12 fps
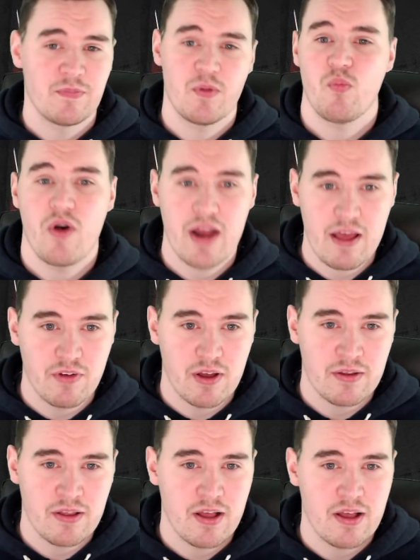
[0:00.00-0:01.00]

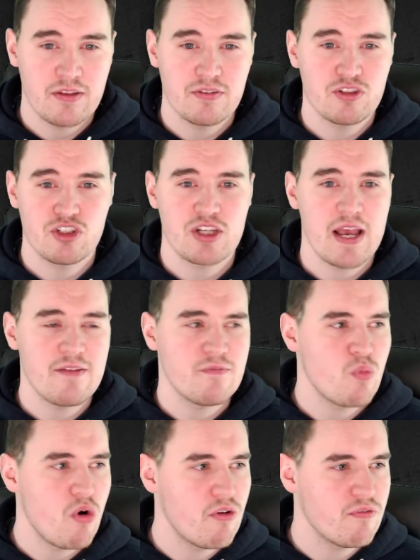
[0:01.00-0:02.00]
whatever, Shane
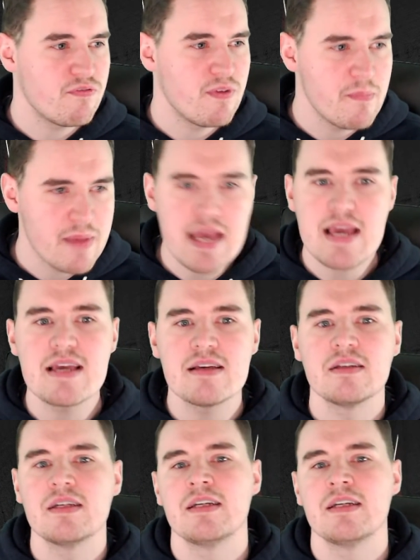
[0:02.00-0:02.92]
Warne for me